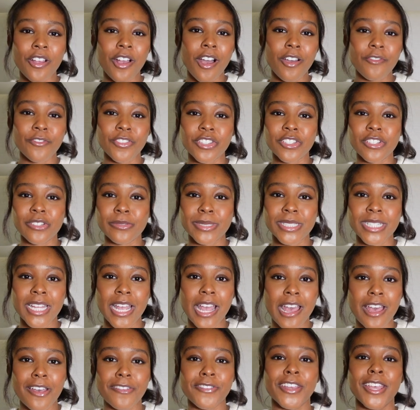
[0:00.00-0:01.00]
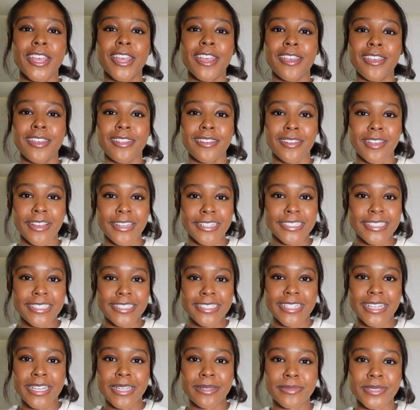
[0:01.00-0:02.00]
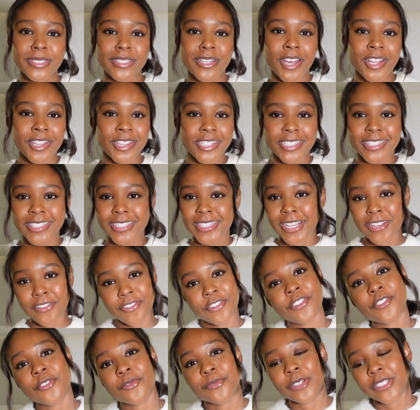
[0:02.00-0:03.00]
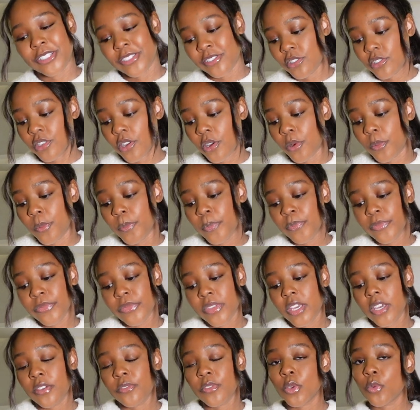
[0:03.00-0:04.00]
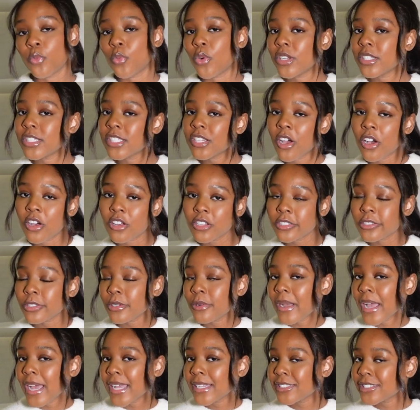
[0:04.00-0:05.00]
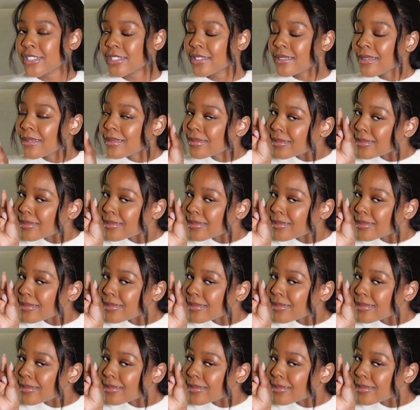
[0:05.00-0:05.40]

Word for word: envelopes to have nice stamps not the standard ones so if you want to also add just a